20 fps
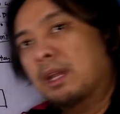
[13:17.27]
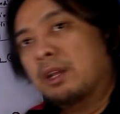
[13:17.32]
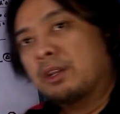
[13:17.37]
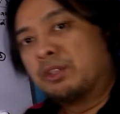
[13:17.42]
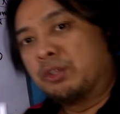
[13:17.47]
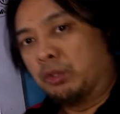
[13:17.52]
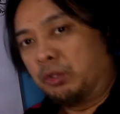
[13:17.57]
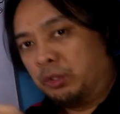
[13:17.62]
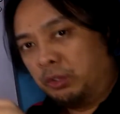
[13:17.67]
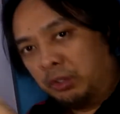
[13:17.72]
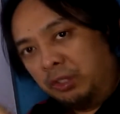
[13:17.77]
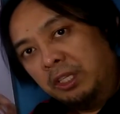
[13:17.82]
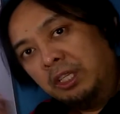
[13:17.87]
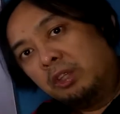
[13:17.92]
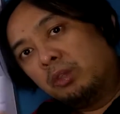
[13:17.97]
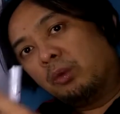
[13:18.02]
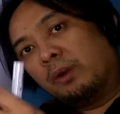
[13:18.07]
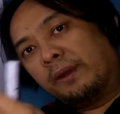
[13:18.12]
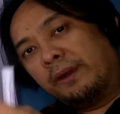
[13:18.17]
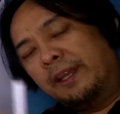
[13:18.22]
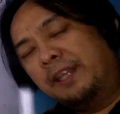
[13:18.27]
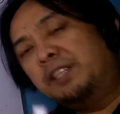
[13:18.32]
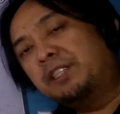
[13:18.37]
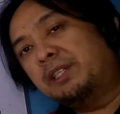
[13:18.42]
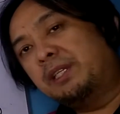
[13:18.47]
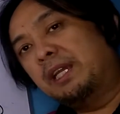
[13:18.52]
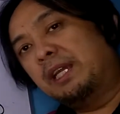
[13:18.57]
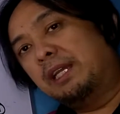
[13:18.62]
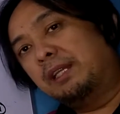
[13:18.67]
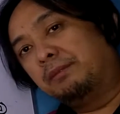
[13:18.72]
So you need to arrange
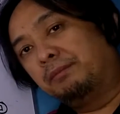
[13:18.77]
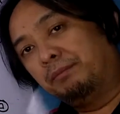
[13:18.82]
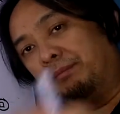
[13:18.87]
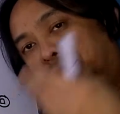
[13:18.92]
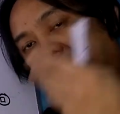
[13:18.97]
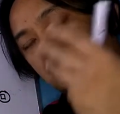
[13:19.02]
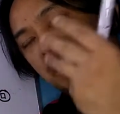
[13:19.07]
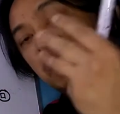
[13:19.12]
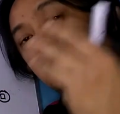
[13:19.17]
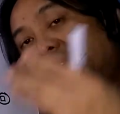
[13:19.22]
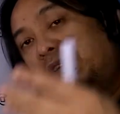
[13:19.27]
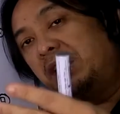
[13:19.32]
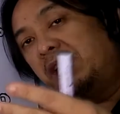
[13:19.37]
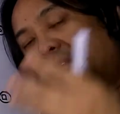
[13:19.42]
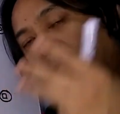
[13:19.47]
that in a